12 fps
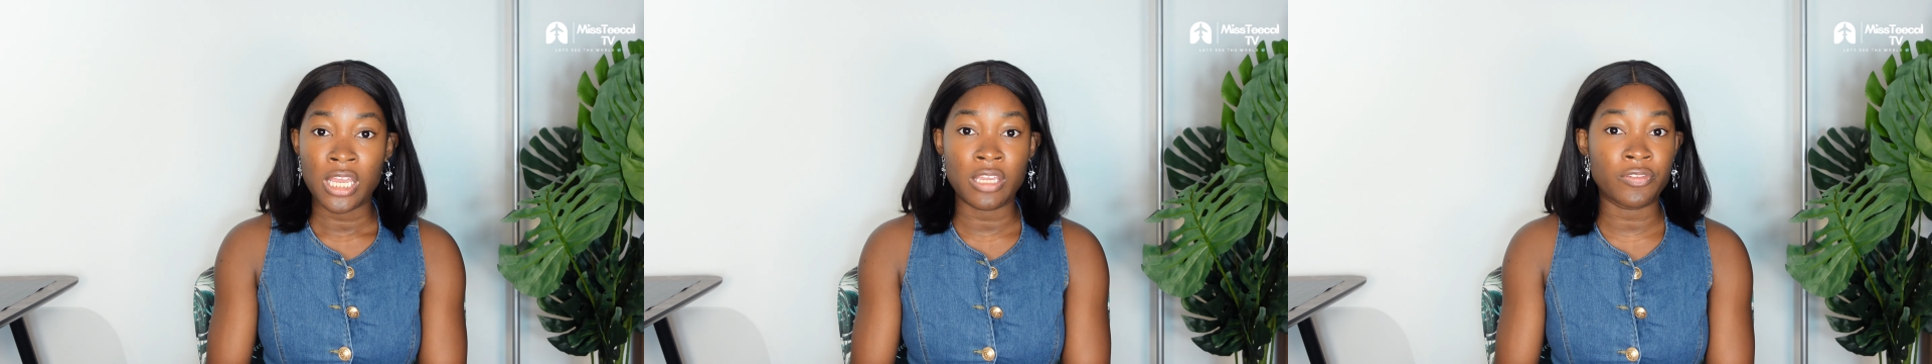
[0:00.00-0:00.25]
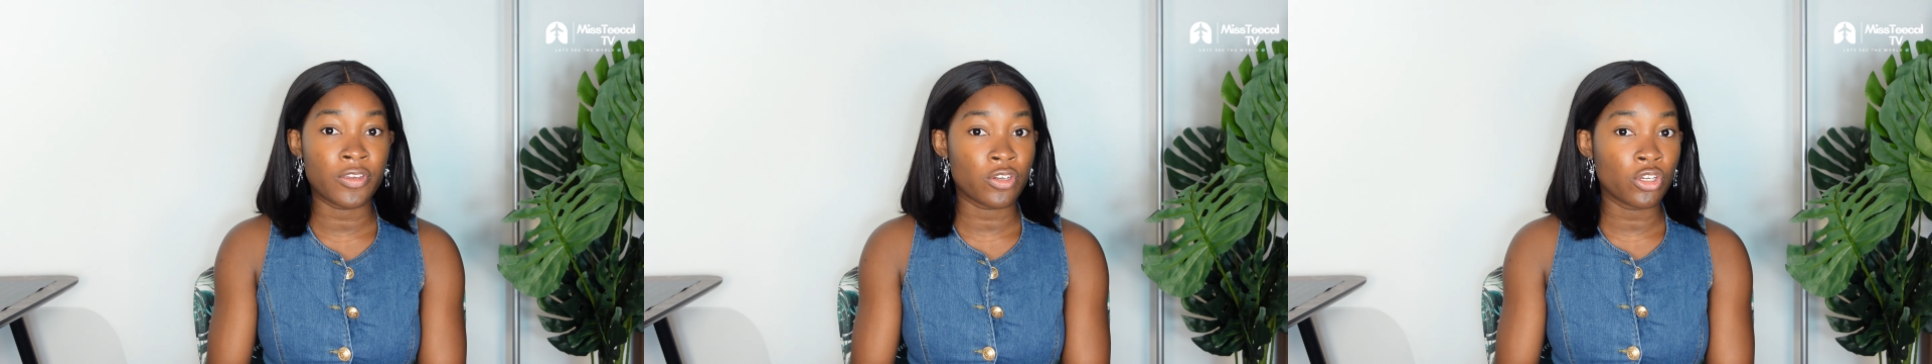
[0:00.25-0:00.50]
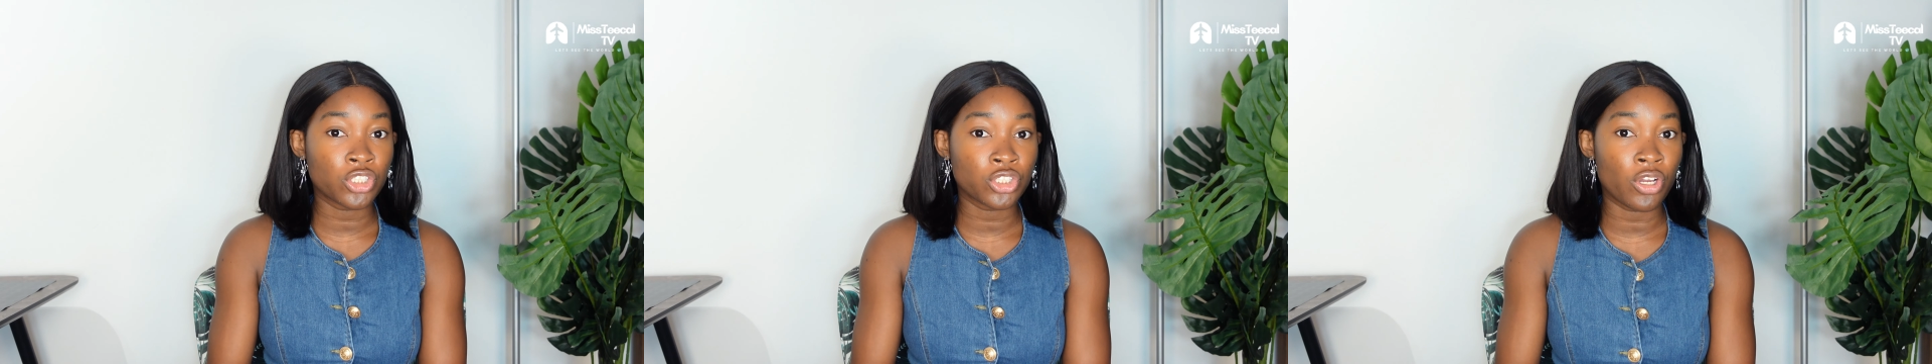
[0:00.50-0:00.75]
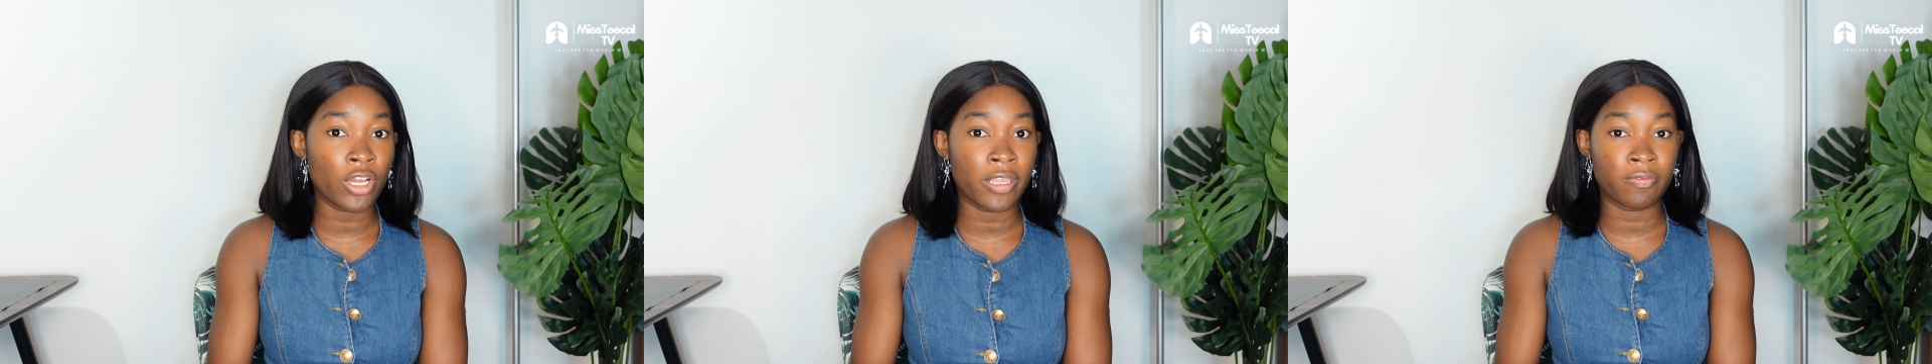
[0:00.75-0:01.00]
If you're not
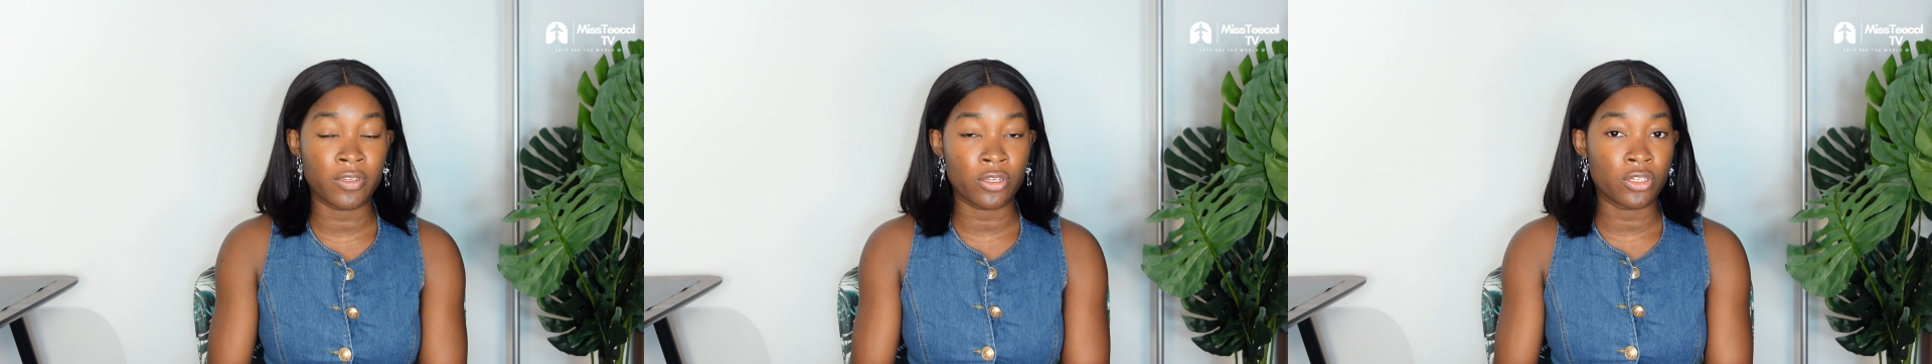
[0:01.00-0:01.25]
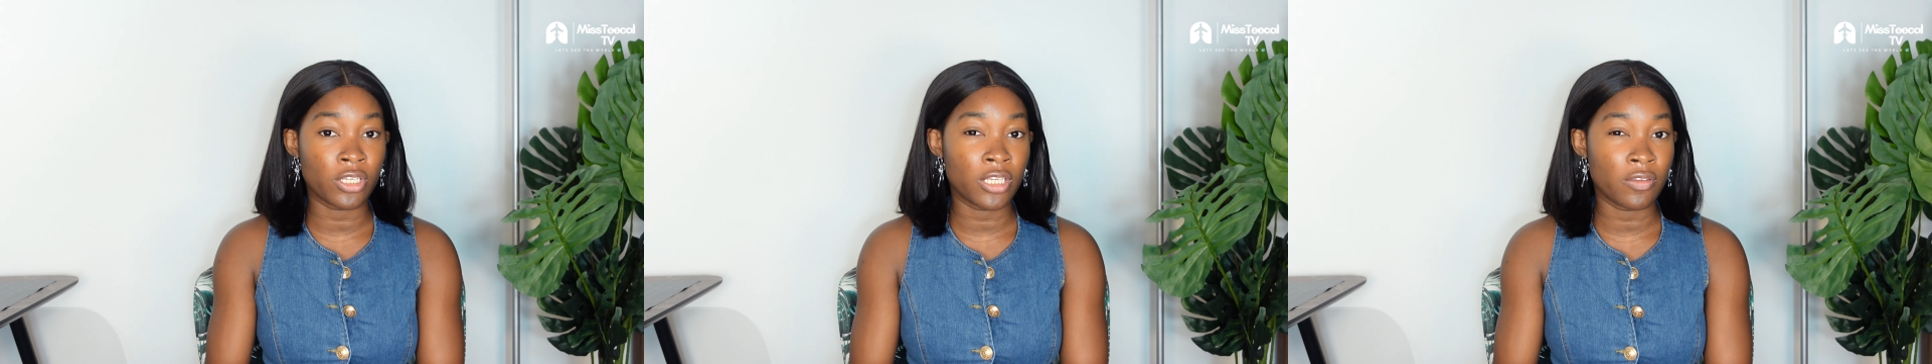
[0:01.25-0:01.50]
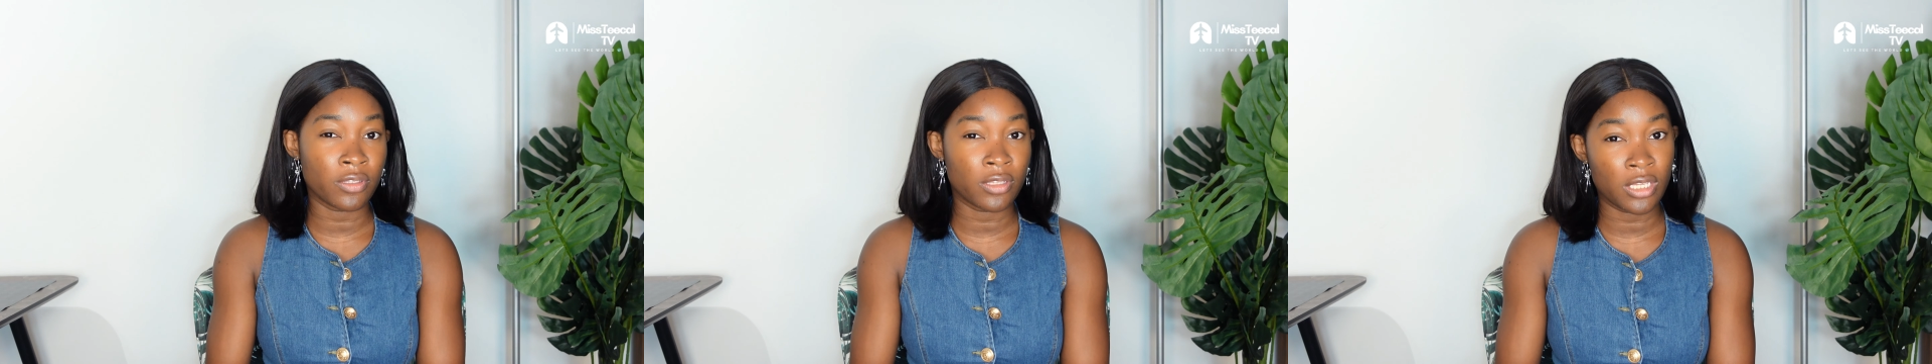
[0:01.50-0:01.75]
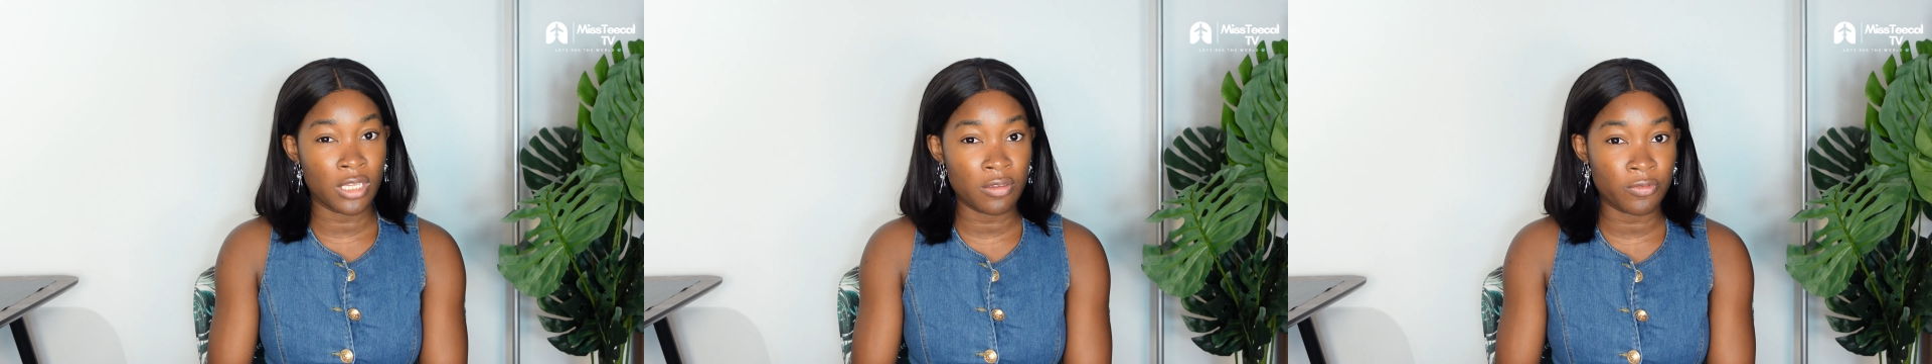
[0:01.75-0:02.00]
sure if they're going to give you
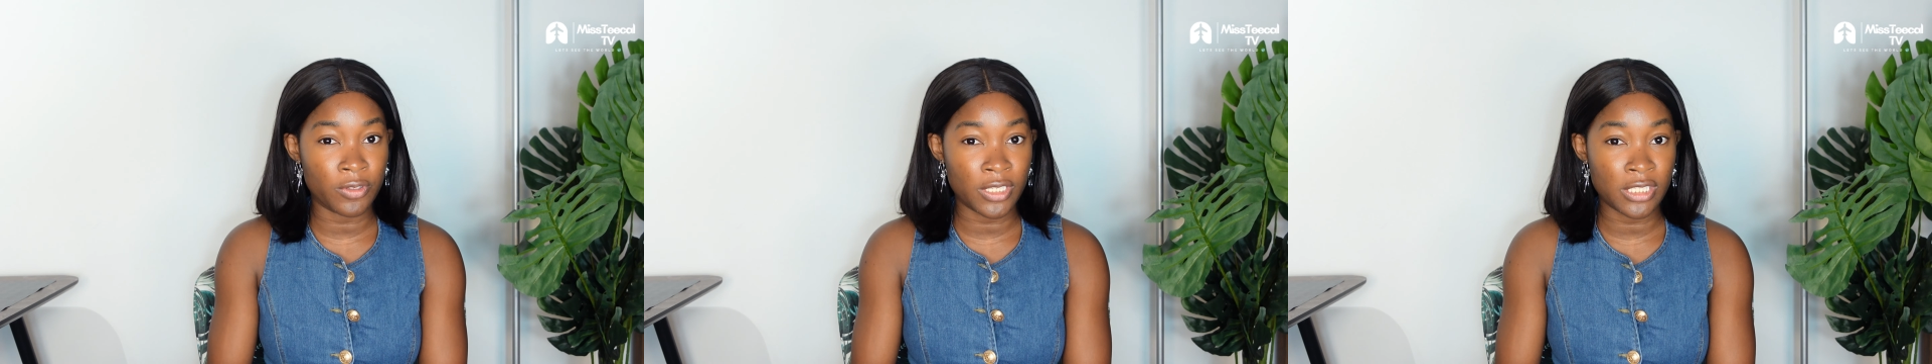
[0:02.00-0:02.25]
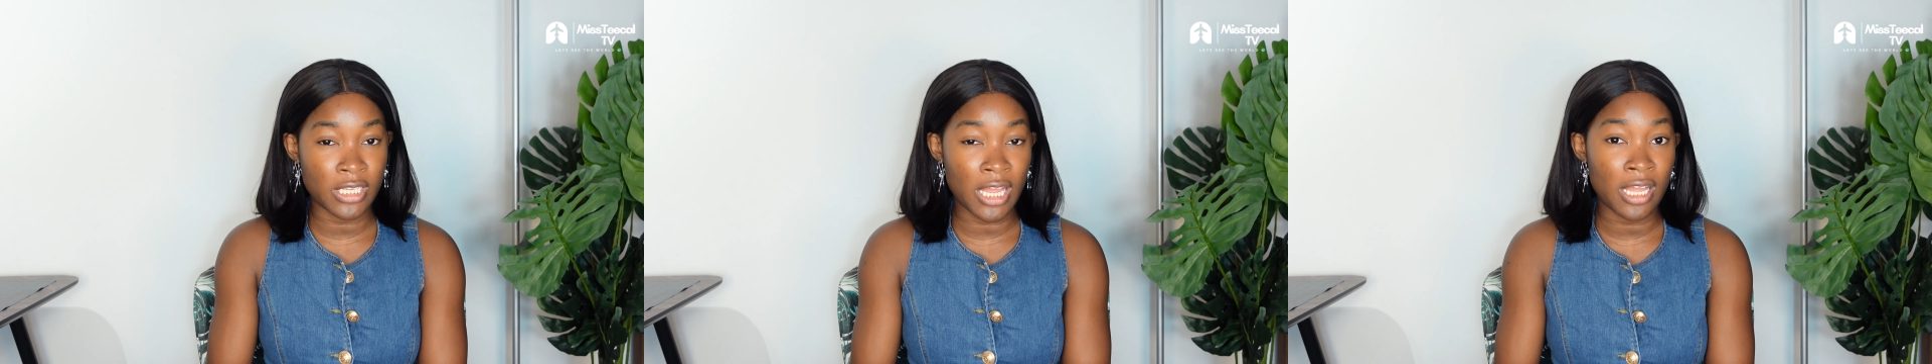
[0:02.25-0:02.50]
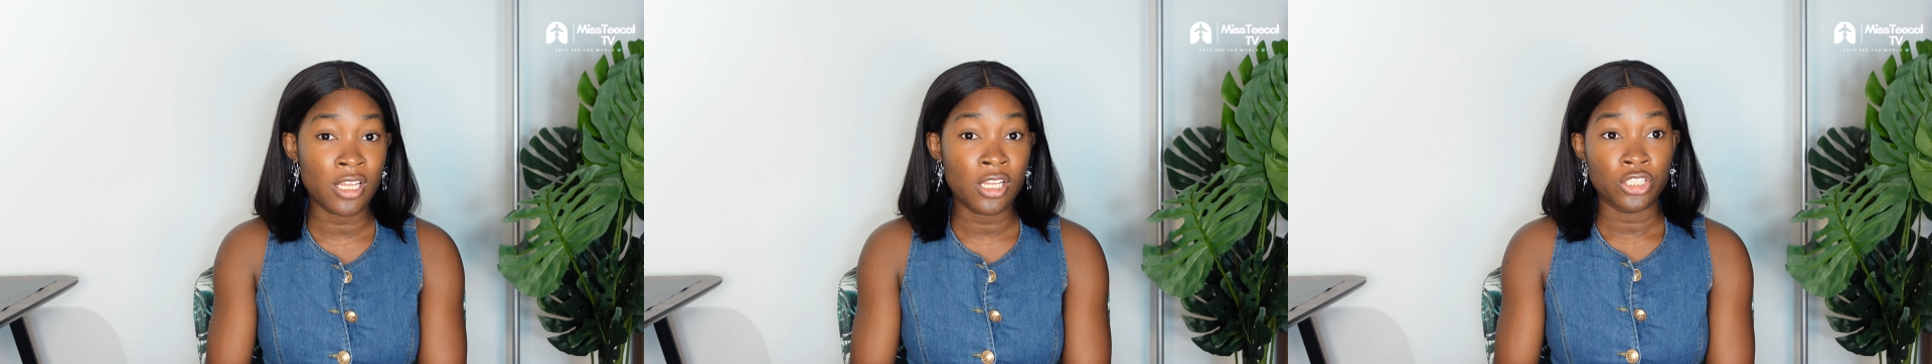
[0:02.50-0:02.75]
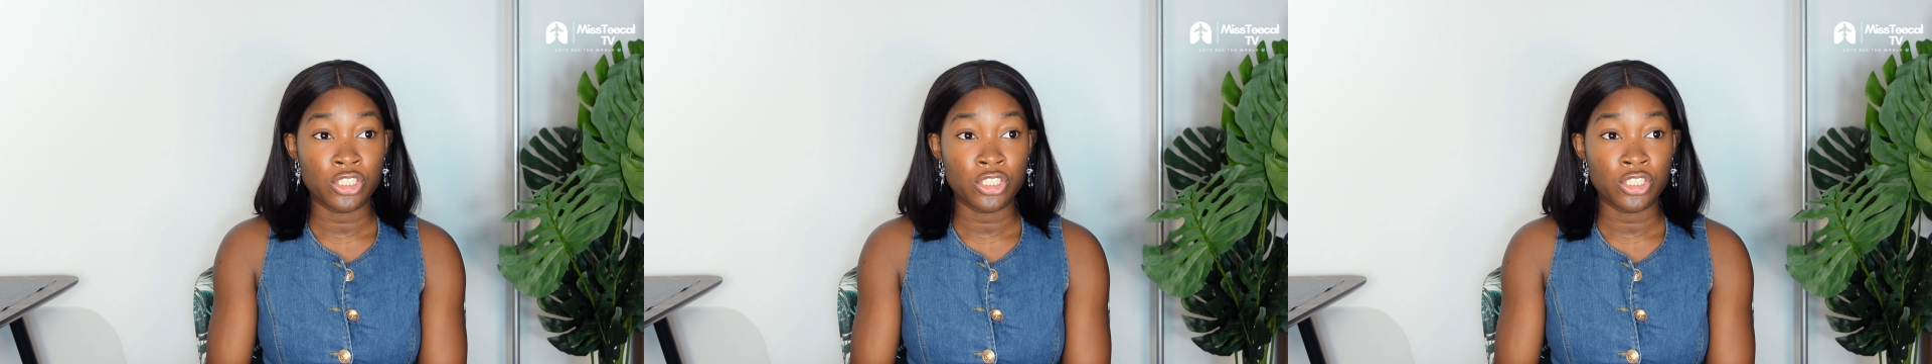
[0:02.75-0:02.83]
the e-visa,